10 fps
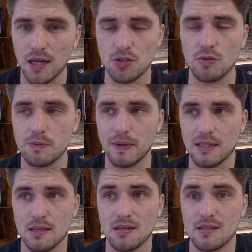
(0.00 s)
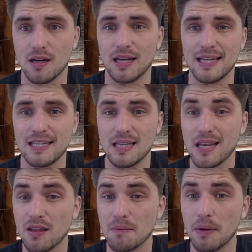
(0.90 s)
I do expect us to sign at least
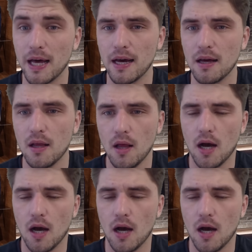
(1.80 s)
another player,